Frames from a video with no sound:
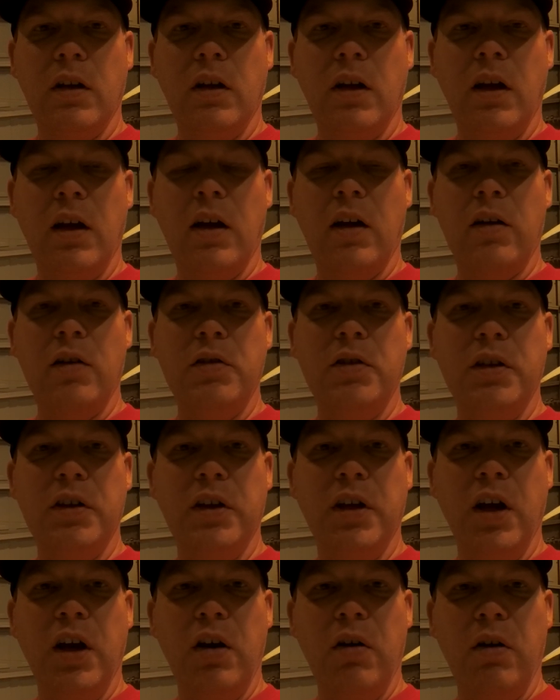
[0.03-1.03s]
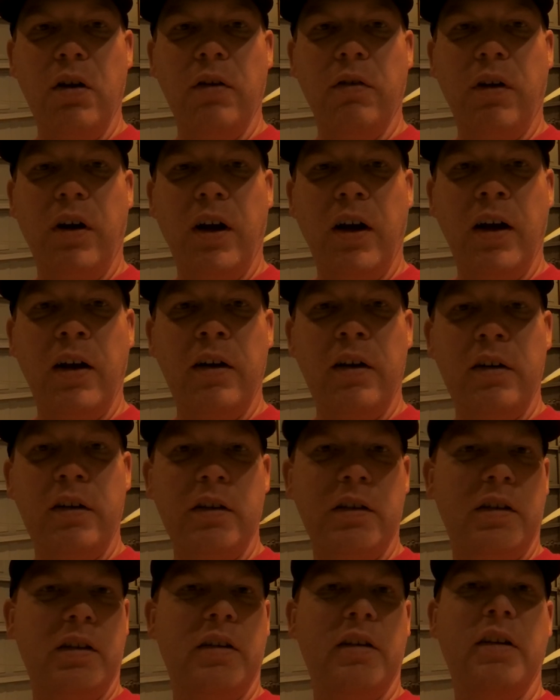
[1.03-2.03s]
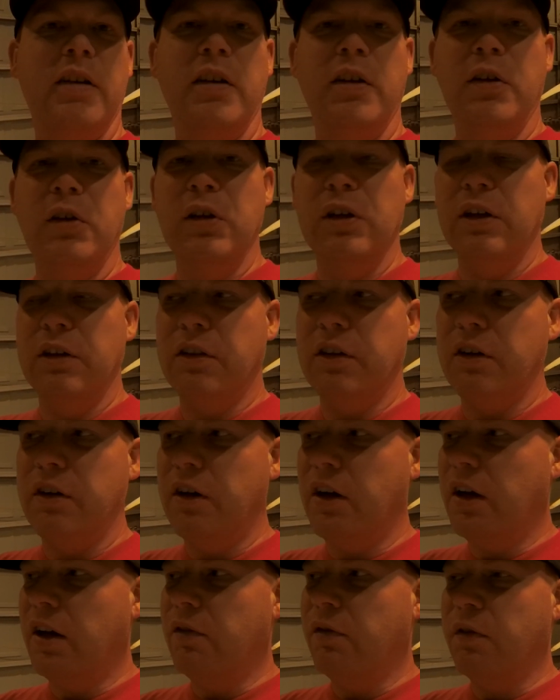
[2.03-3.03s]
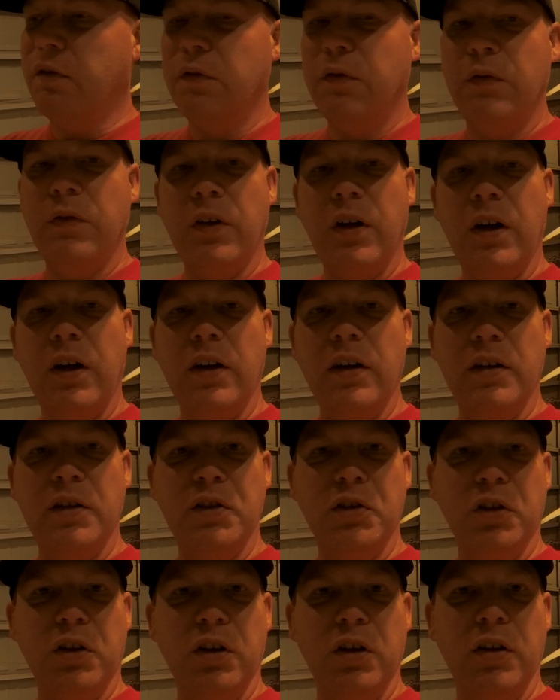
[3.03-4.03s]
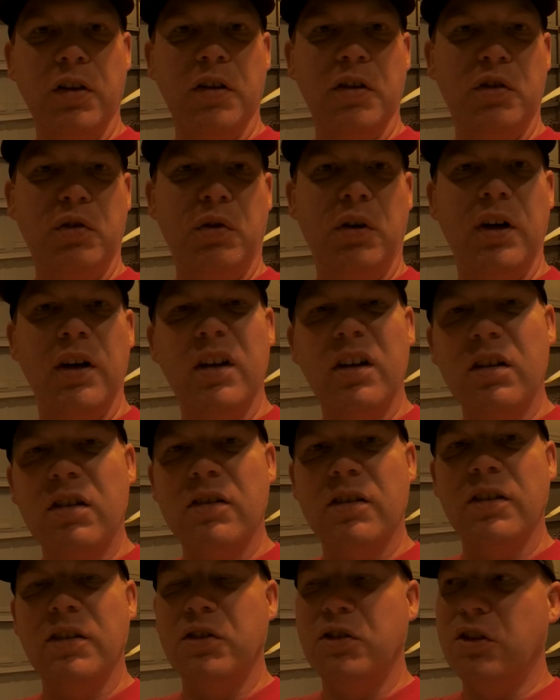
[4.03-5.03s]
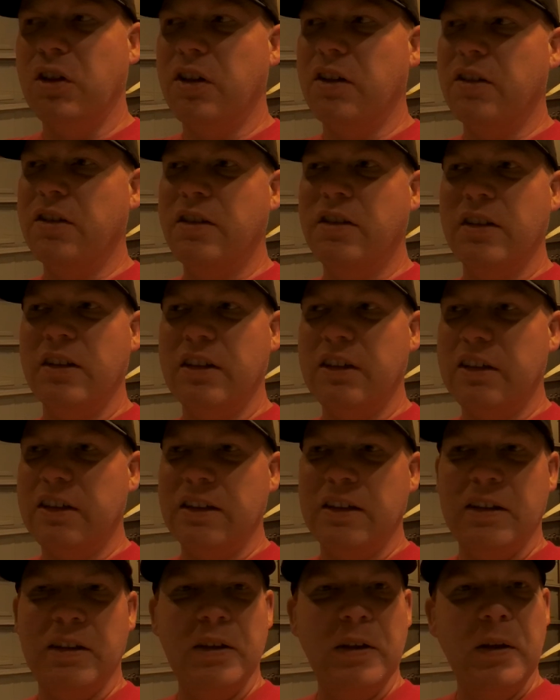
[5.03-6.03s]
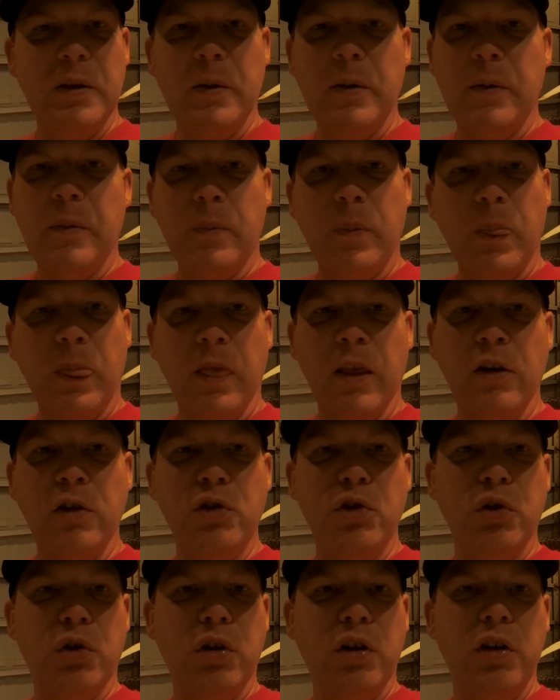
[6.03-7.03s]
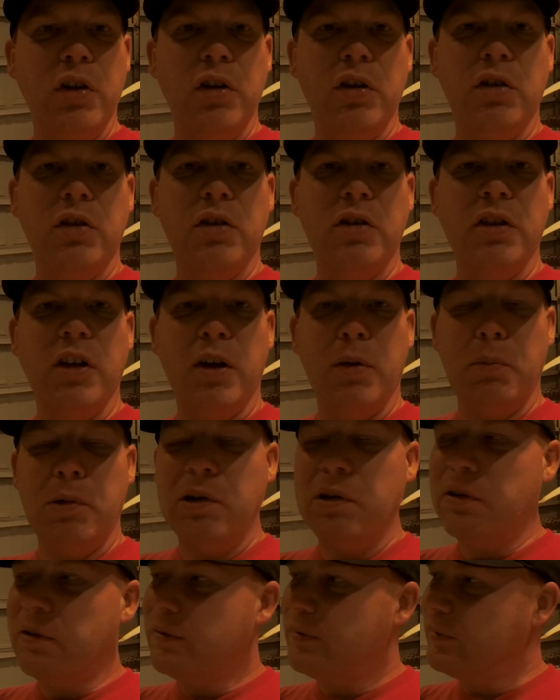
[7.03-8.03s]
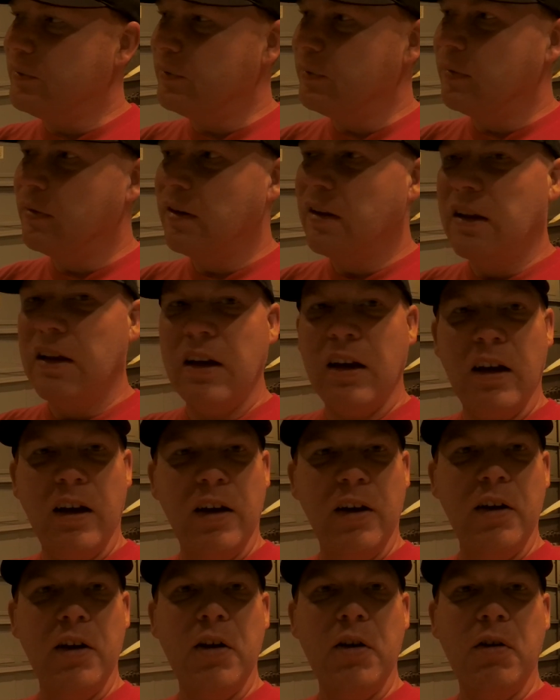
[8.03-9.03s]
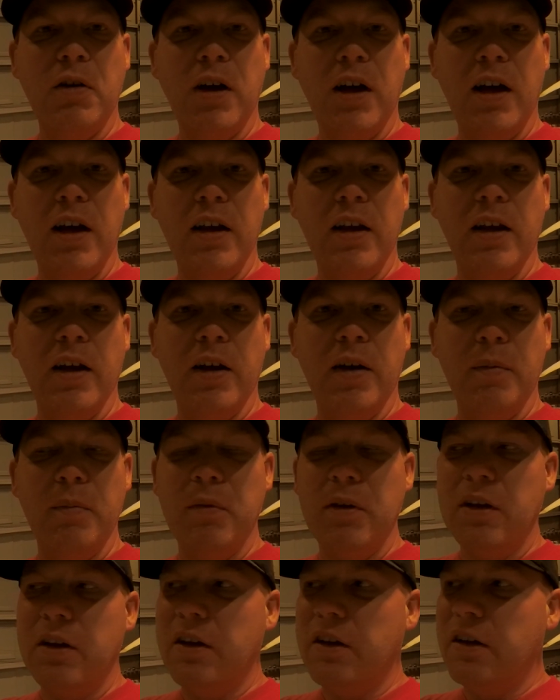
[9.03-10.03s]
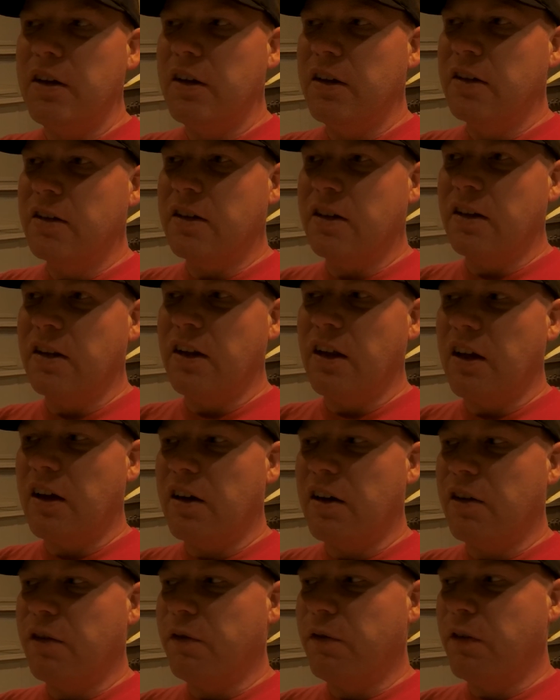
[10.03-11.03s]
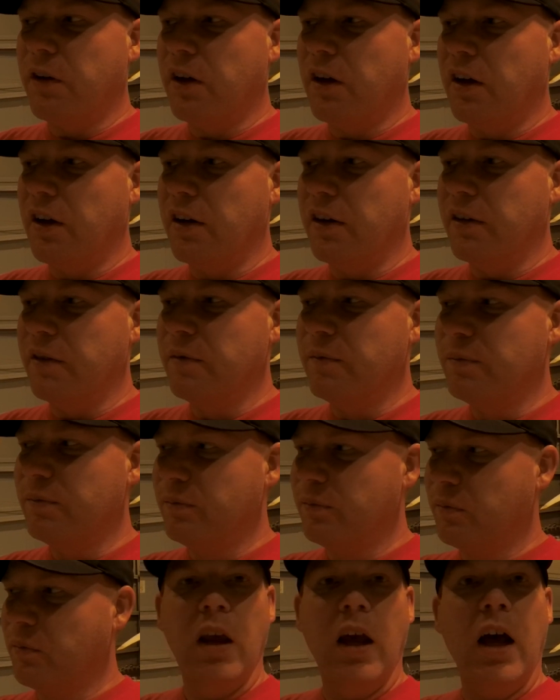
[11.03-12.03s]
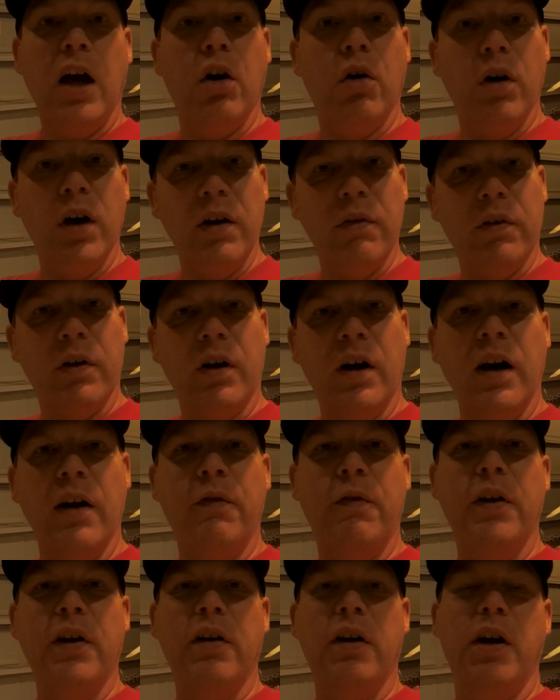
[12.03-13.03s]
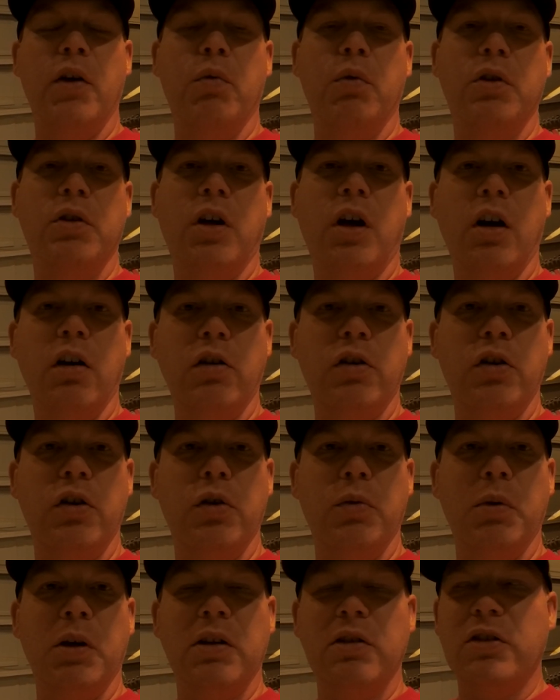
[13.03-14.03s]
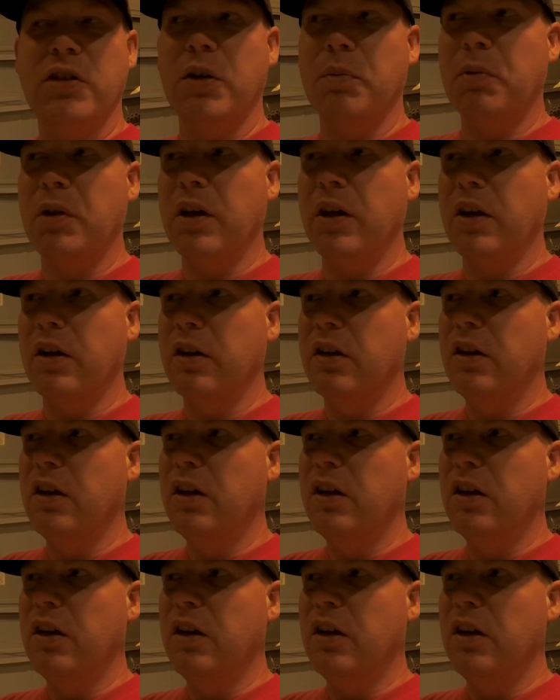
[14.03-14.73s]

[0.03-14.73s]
How's it going, riders? You out there having fun, enjoying the trails, and just enjoying your summer? I know I am. It's a lot of fun. However, I figured I would talk to you about something